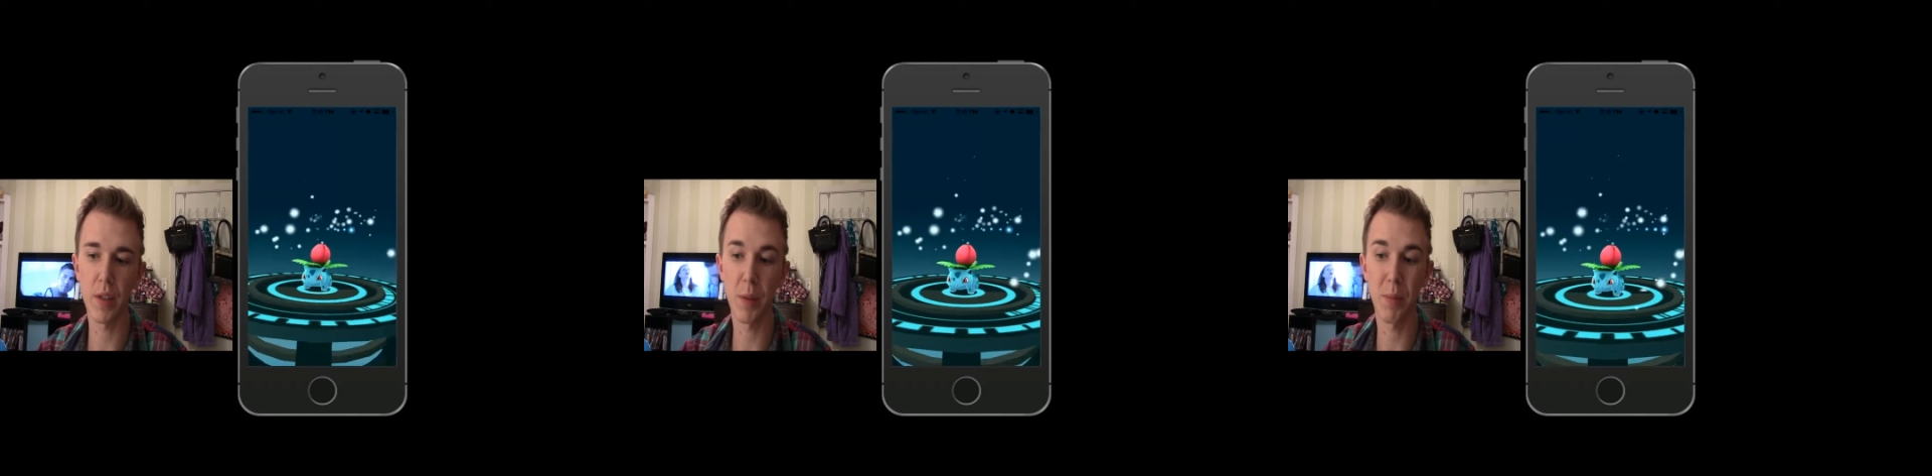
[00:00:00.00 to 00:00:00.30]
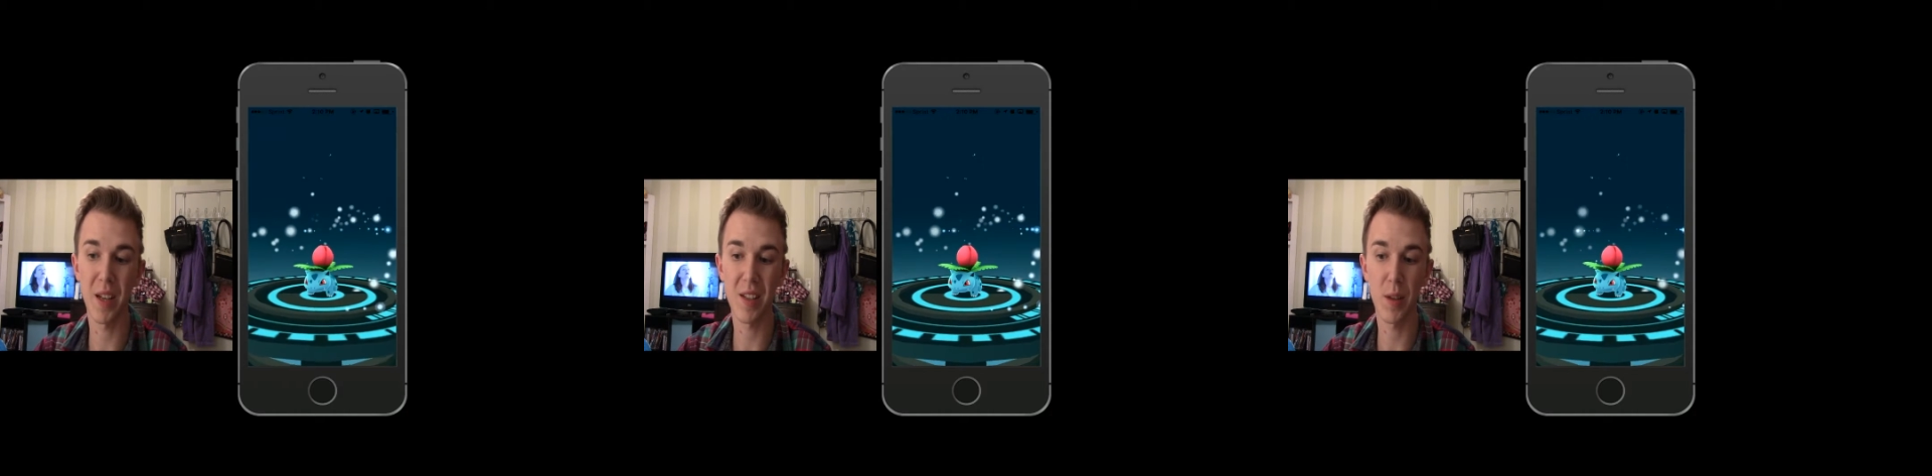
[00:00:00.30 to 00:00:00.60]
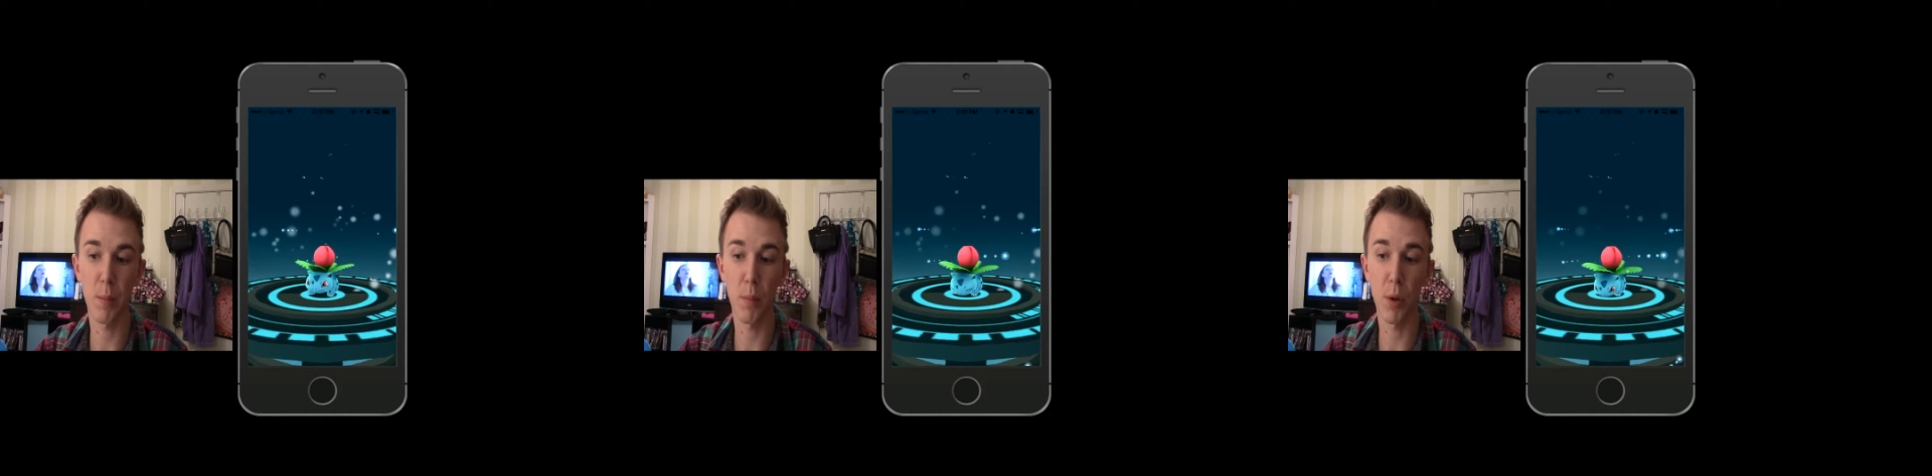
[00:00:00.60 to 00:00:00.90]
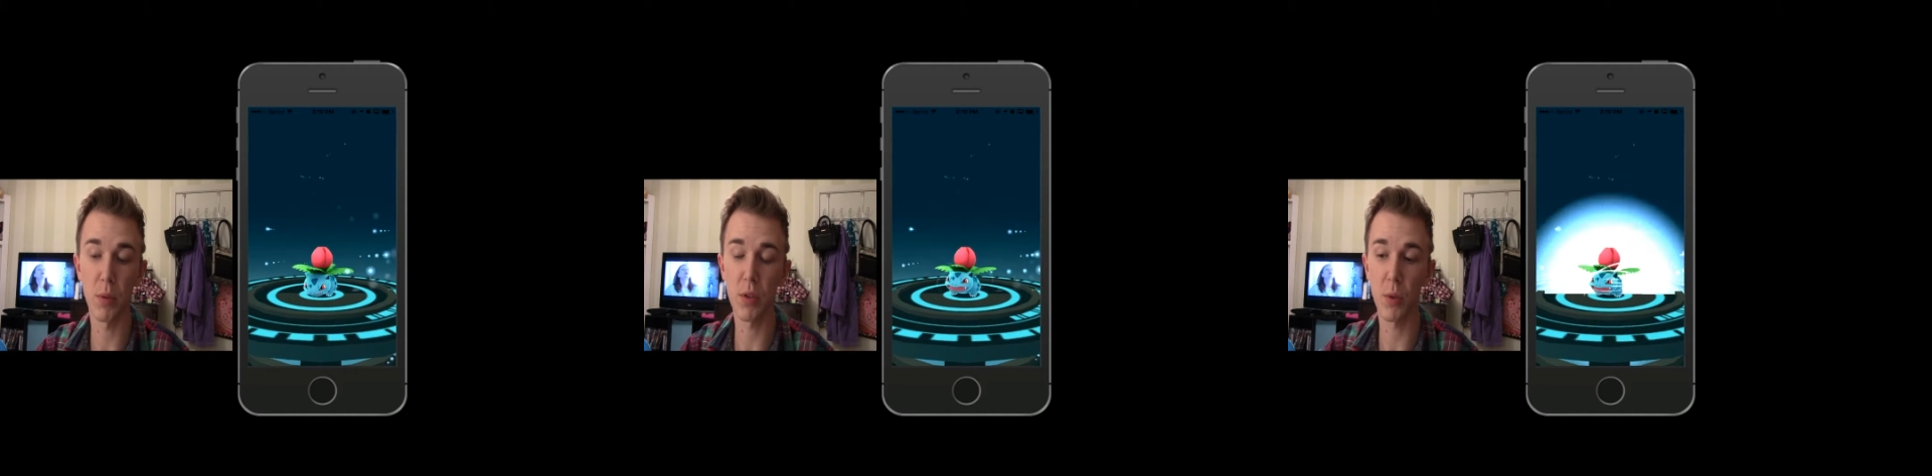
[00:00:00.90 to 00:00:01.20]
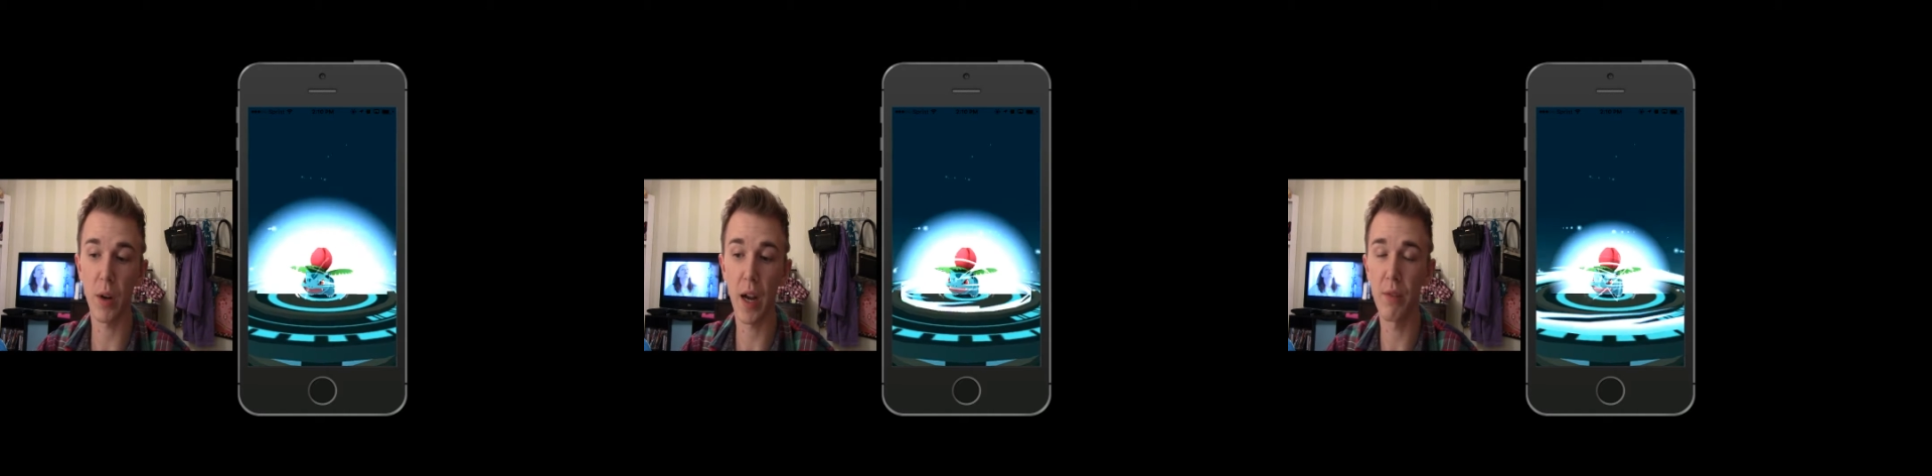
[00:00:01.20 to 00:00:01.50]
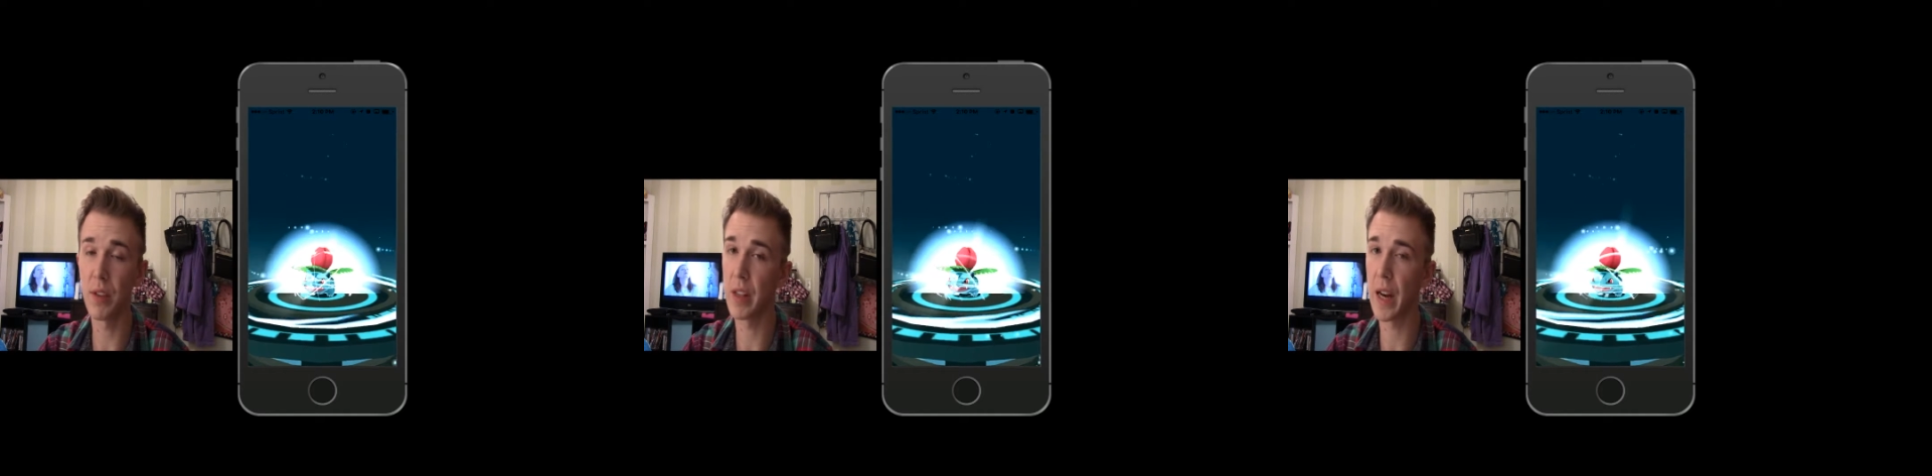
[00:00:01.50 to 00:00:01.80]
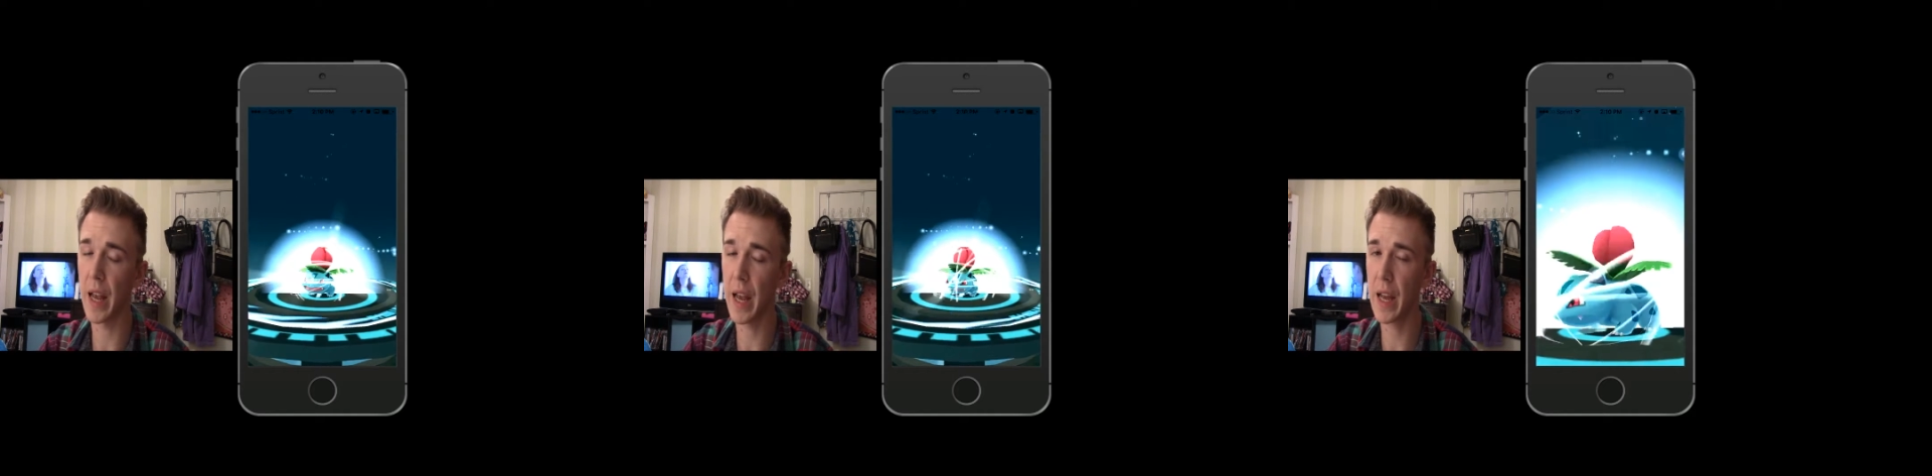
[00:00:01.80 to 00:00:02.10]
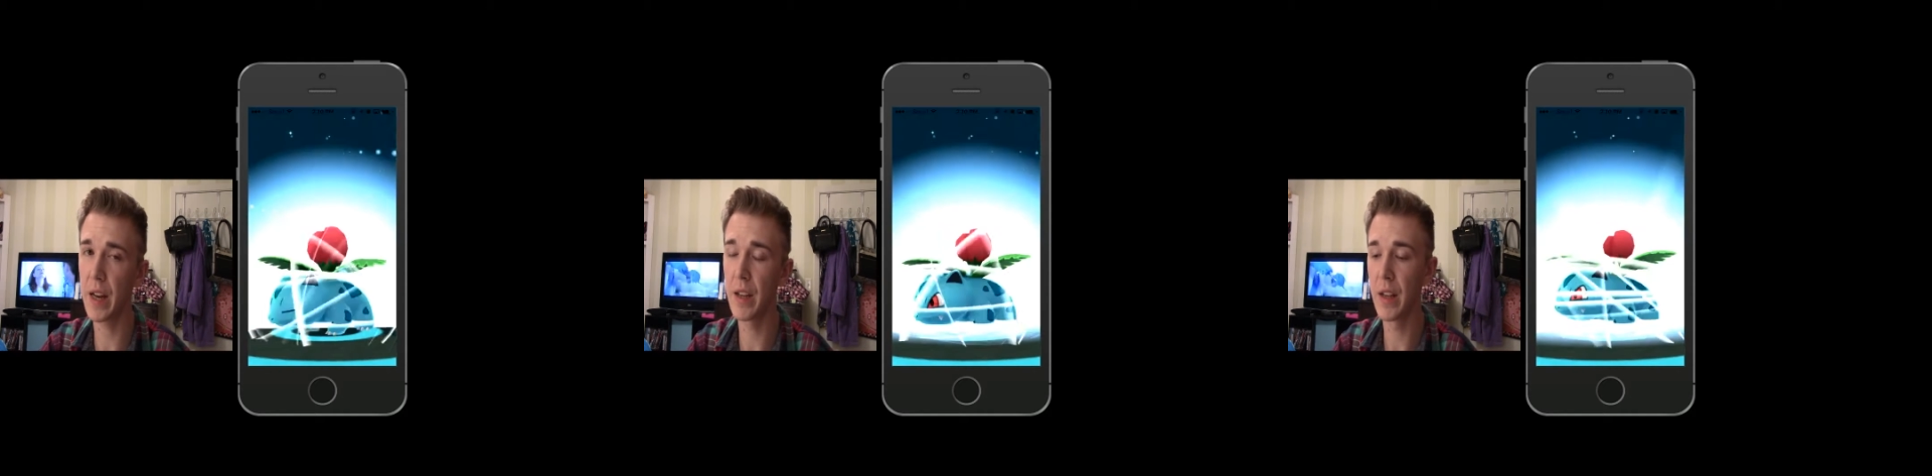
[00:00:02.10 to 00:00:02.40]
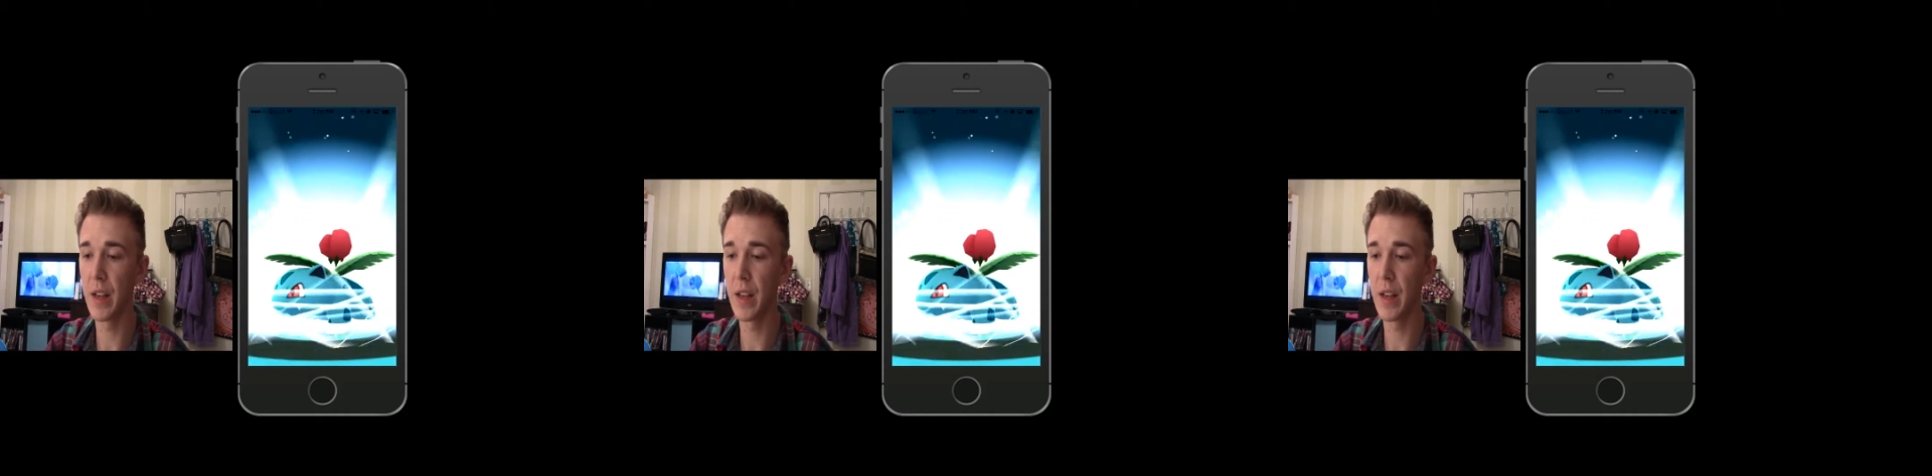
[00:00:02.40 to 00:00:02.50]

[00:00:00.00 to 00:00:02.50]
the best Bulbasaur IV that I had.